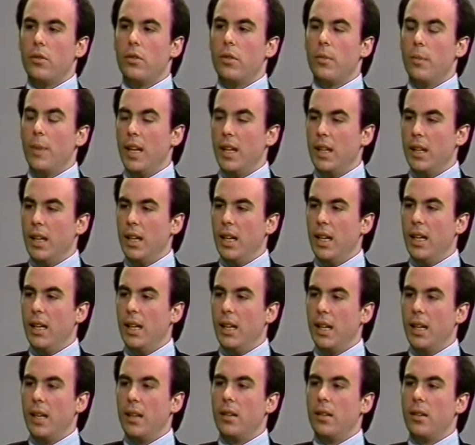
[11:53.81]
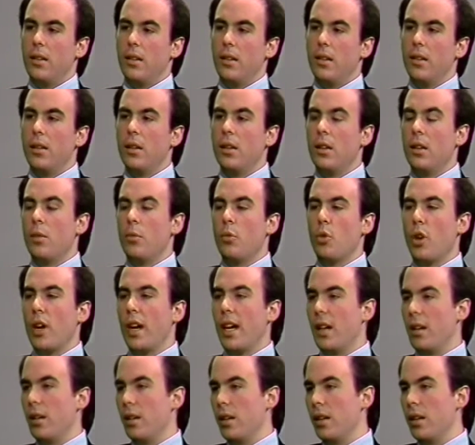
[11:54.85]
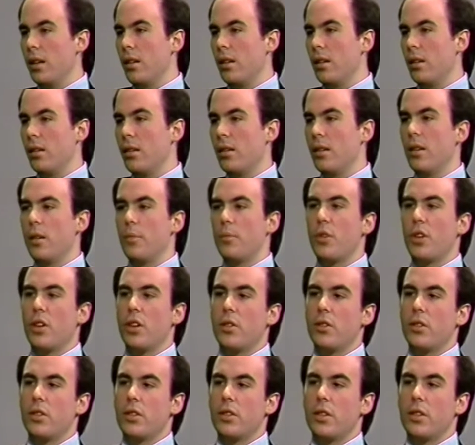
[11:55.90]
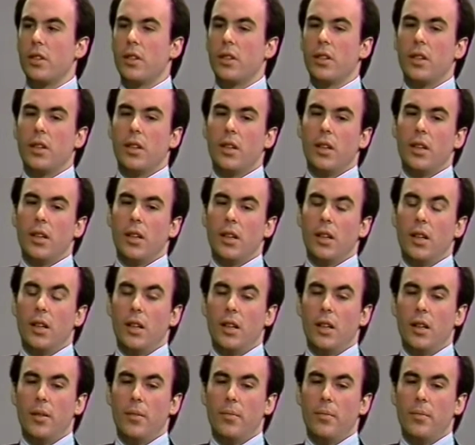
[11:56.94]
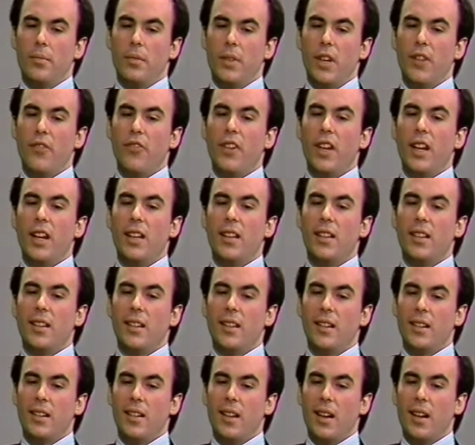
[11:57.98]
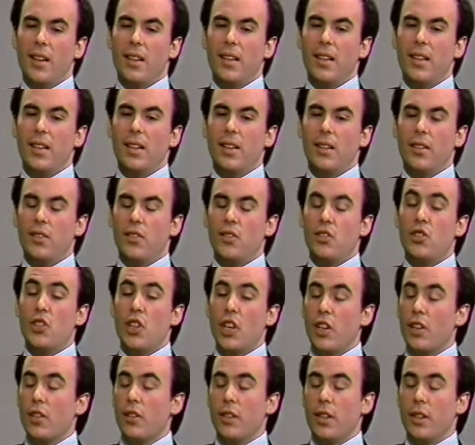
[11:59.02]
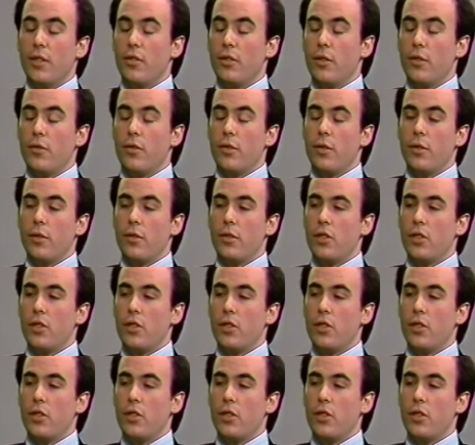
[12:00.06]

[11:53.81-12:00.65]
maintain that more analytical approach. If anything, I think it's generally for